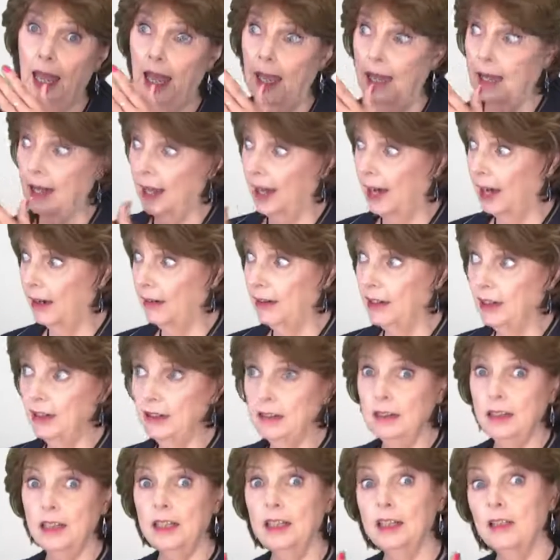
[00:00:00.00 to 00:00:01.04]
An
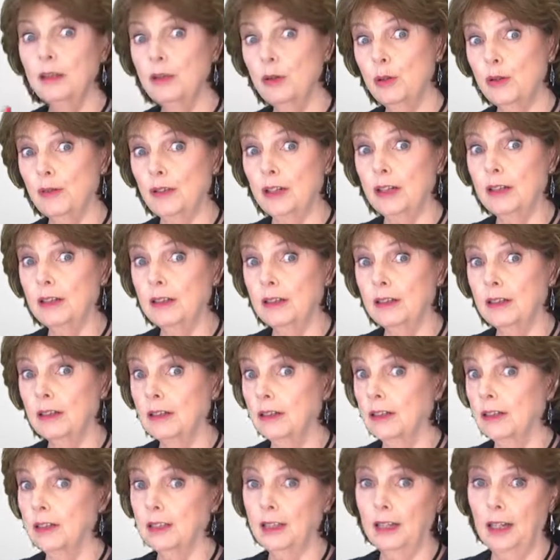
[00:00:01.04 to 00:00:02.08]
arrow in a quiver
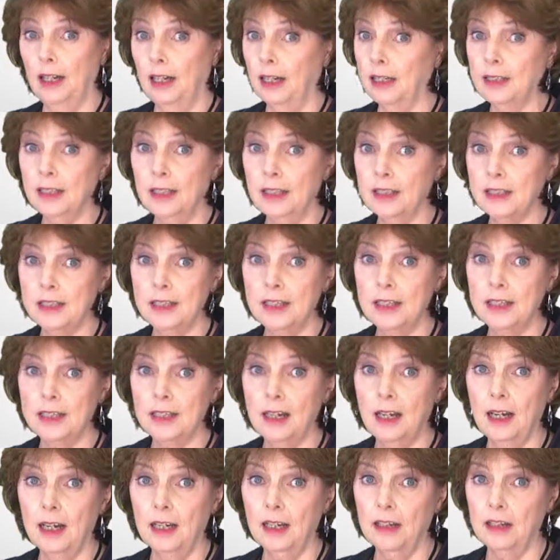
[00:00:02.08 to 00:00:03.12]
can't get to the
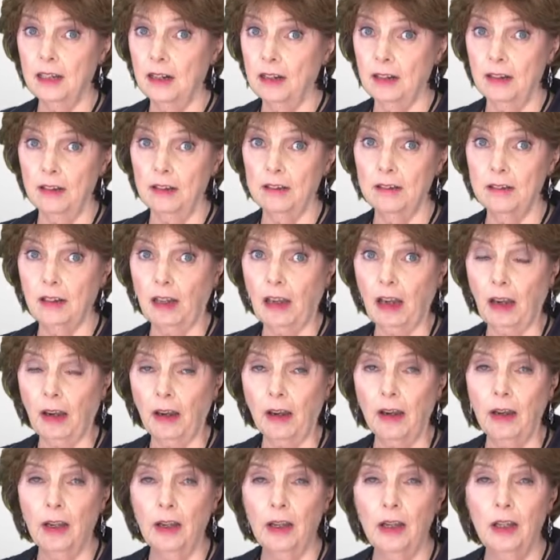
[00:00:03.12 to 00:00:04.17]
target alone.
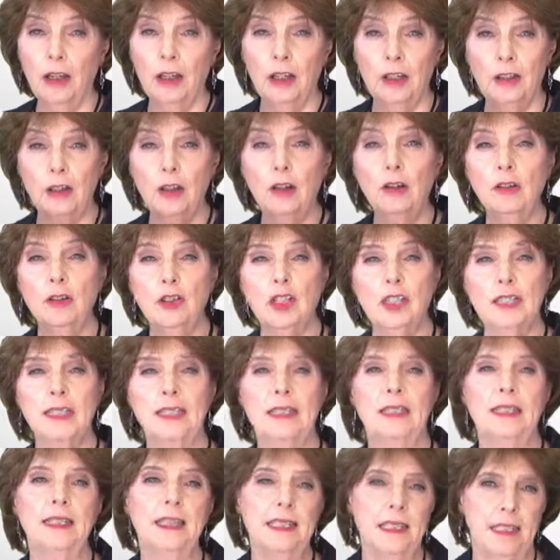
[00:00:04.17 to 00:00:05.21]
Don't just
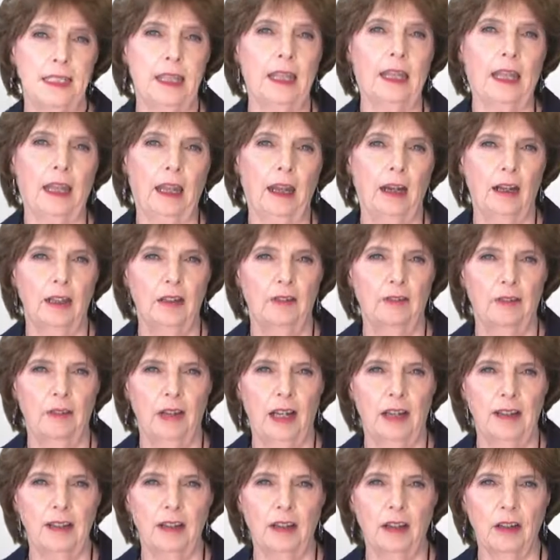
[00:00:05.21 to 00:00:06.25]
listen to the art of
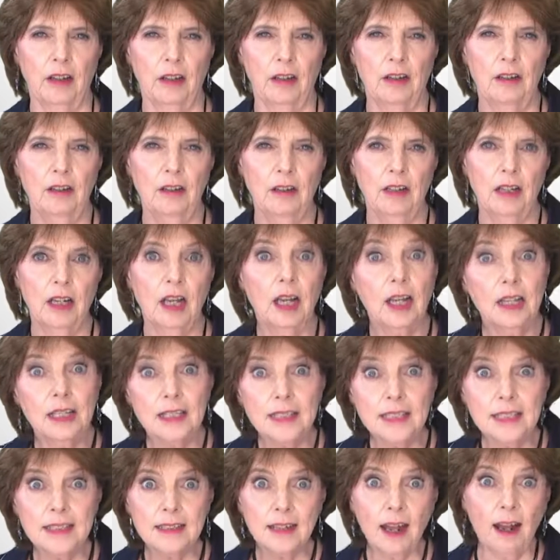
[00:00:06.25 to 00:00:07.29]
letting go,
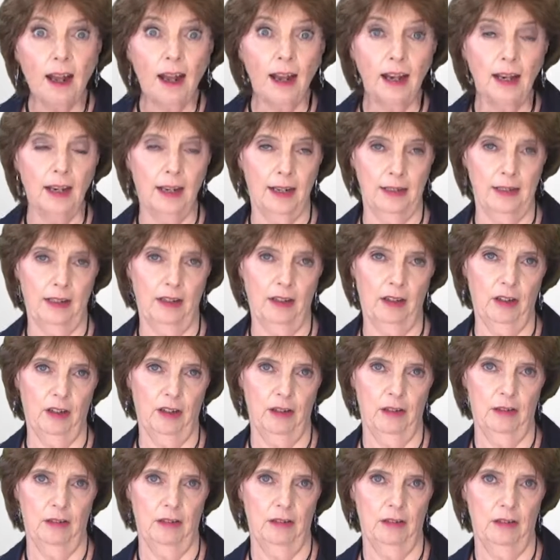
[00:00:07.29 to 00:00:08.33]
start letting
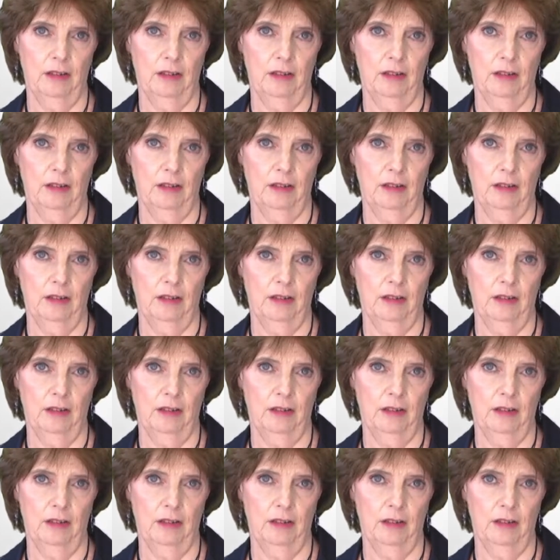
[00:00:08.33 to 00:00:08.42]
go.